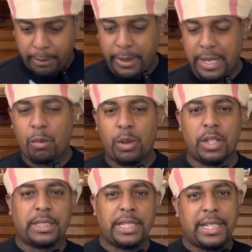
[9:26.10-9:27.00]
But I
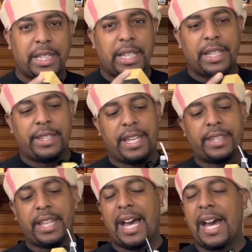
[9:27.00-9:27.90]
will say that
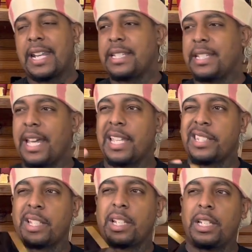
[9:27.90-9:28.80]
the Odyssey
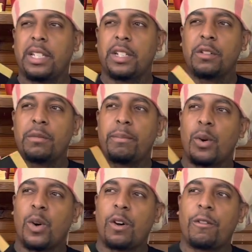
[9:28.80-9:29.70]
has a little
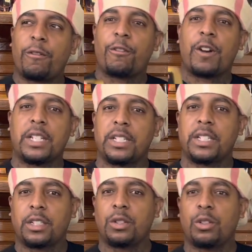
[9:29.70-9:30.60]
more
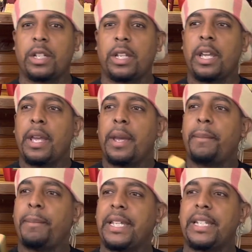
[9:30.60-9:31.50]
freshness to it,
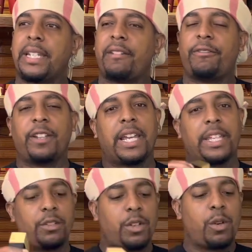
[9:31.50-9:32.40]
meaning I feel
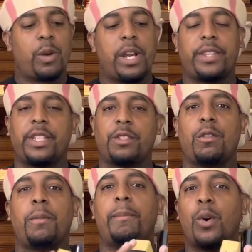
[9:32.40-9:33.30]
like you could wear this
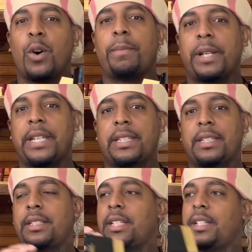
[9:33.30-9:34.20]
for more
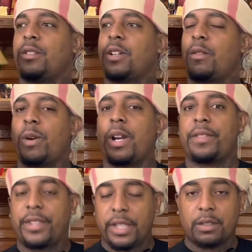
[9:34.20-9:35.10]
places than you can wear
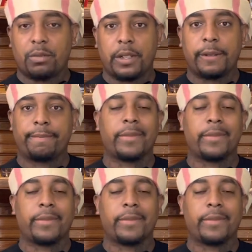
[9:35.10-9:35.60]
this one.